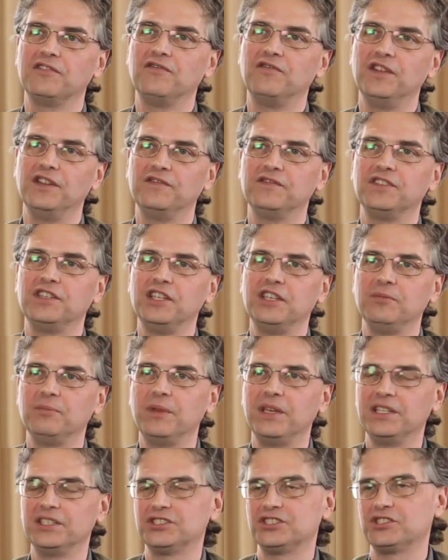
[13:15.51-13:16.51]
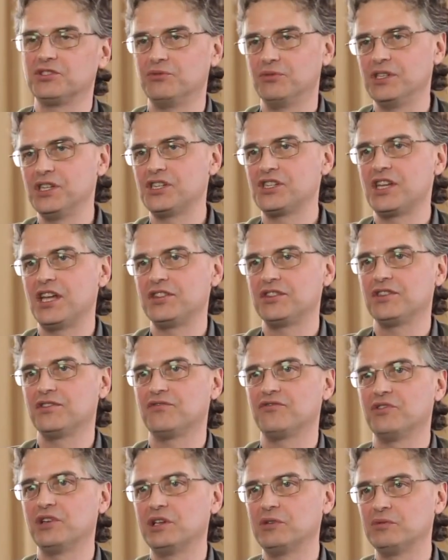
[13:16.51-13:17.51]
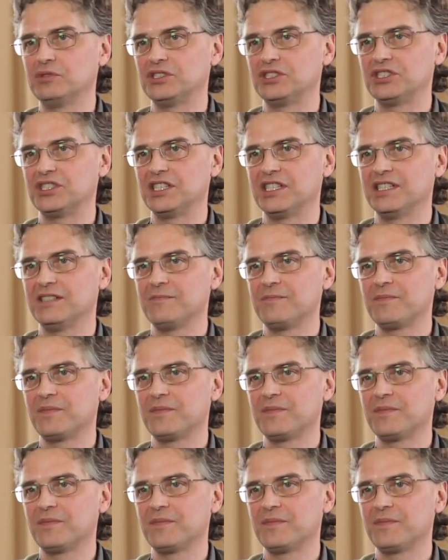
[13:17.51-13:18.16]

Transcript: 15 minutes to reset the frequency